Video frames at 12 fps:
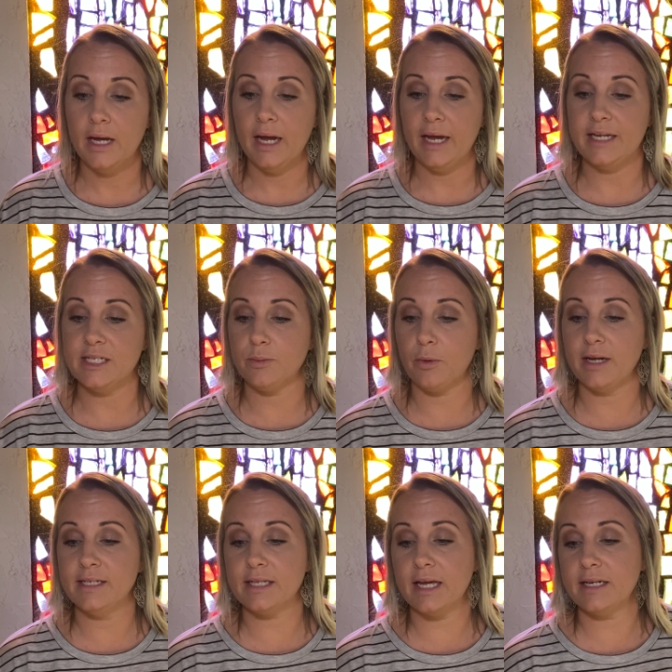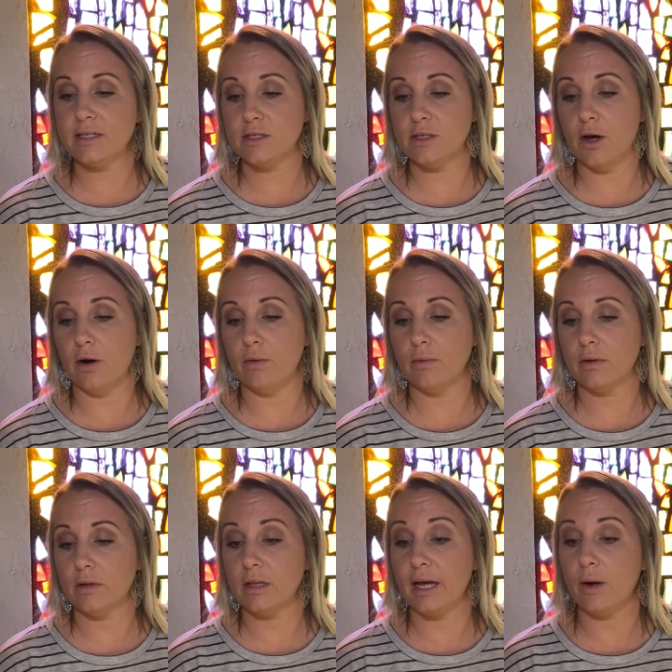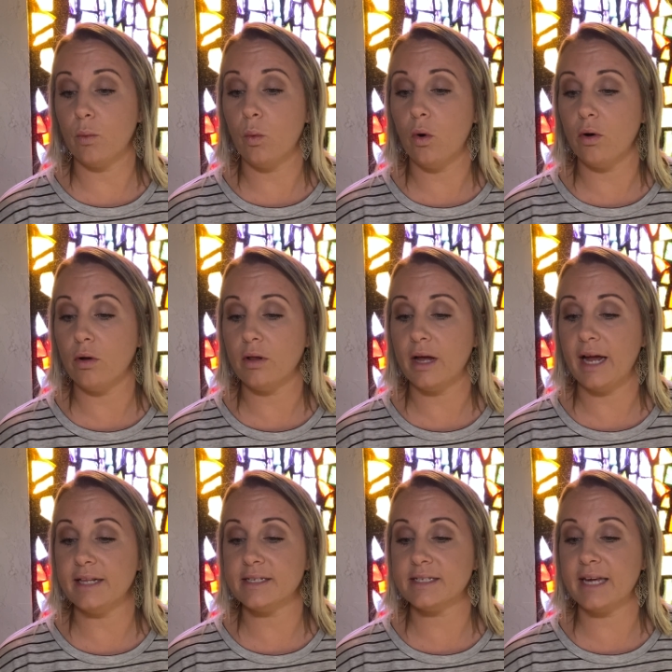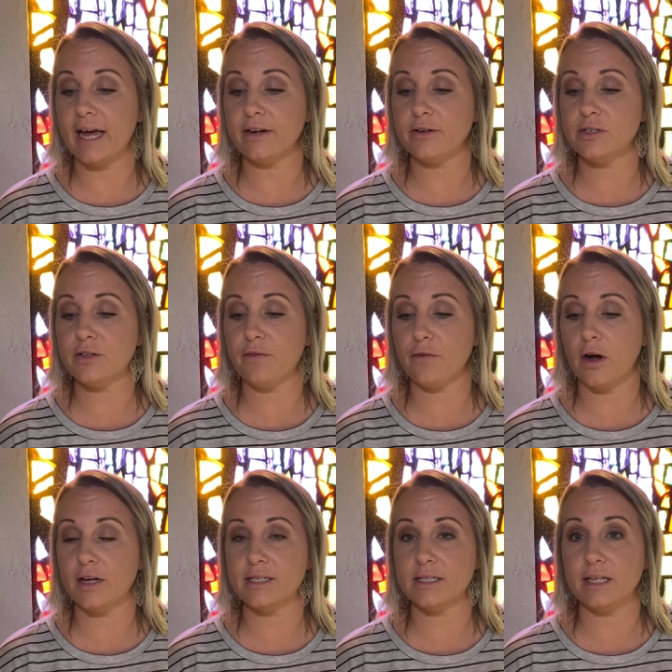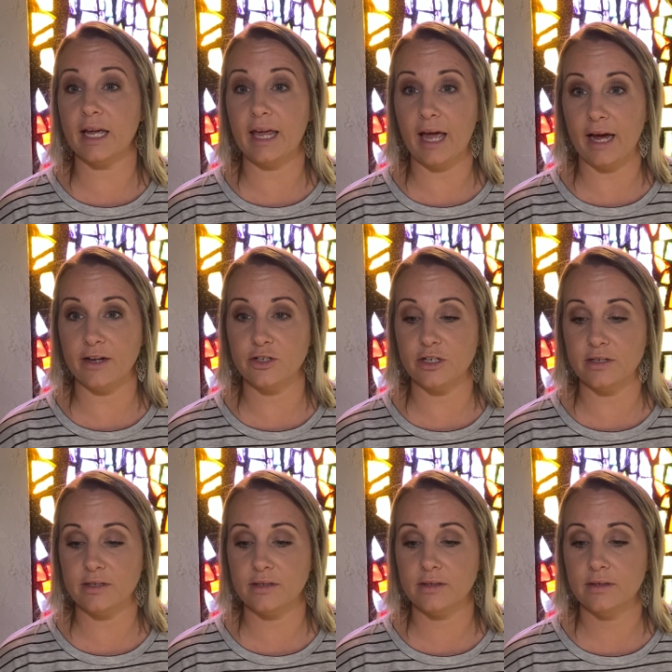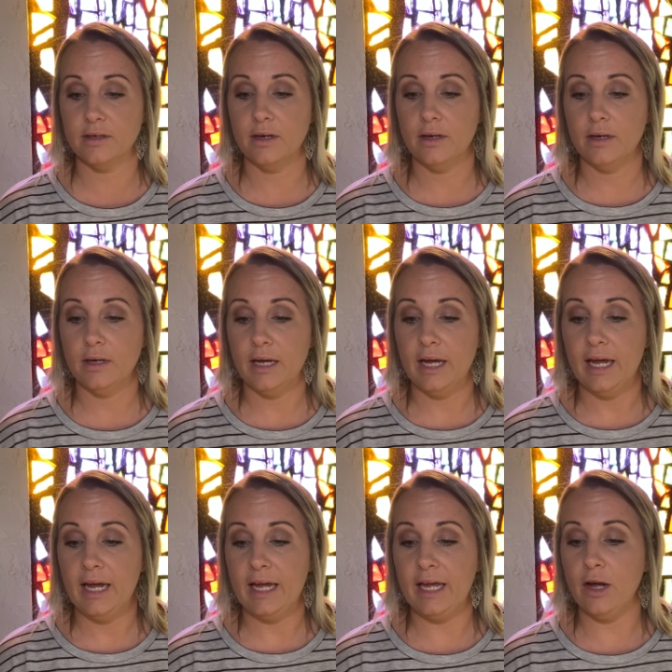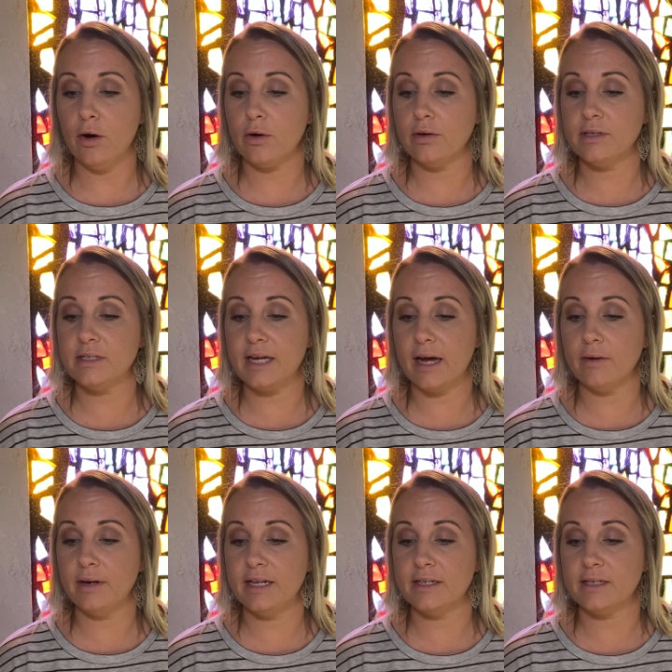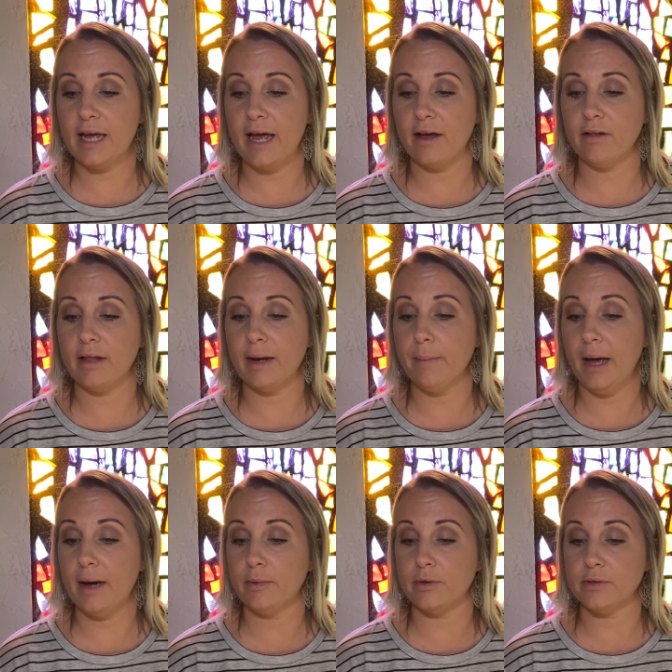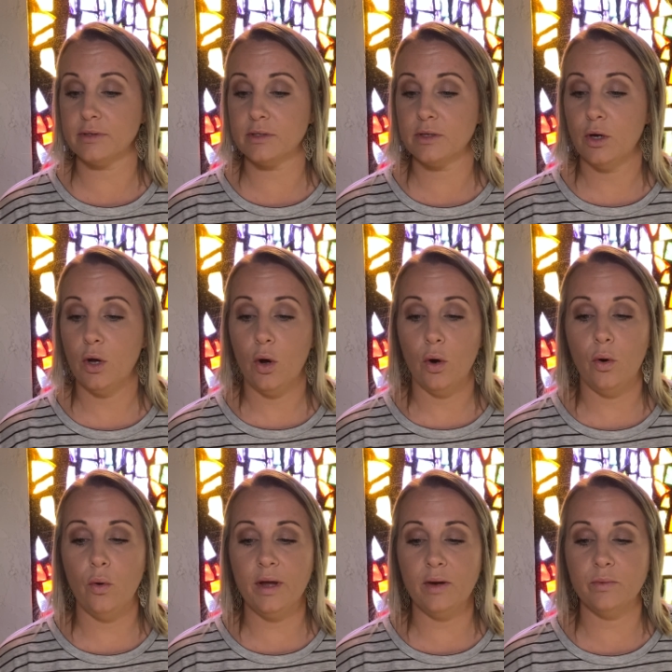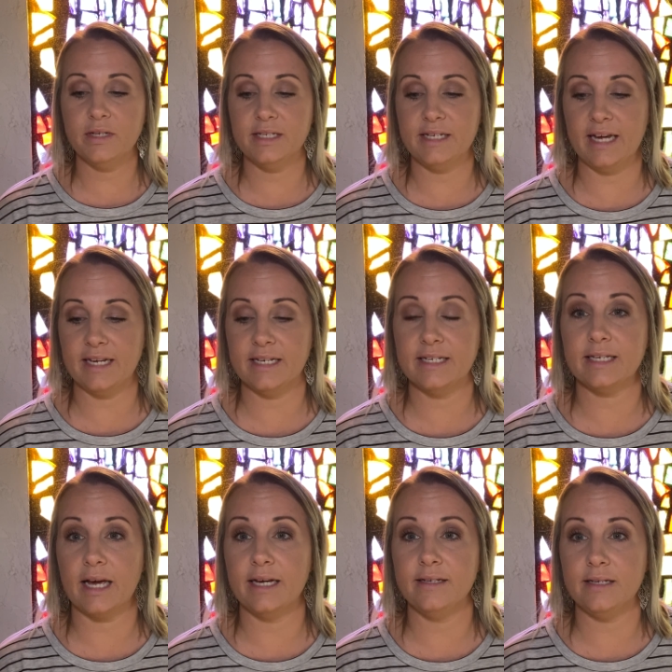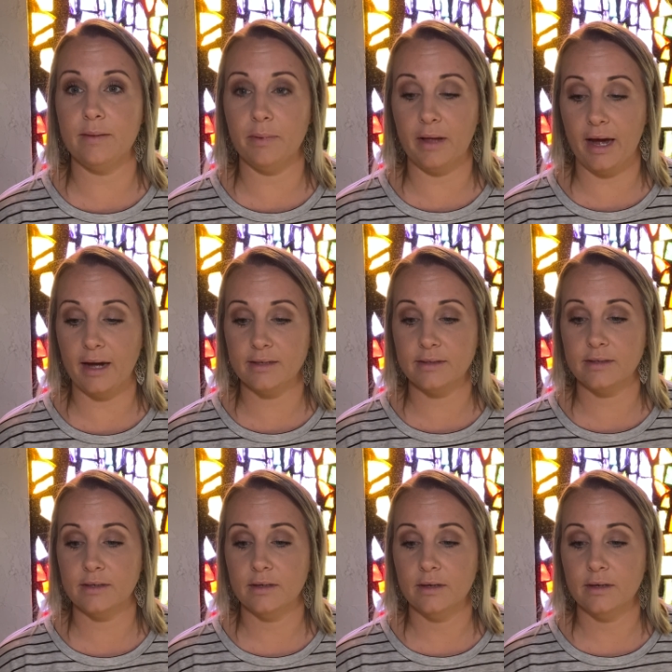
He spreads like snow, like wool, and scatters the frost like ashes. He hurls down his hail like pebbles. Who can withstand his icy blast?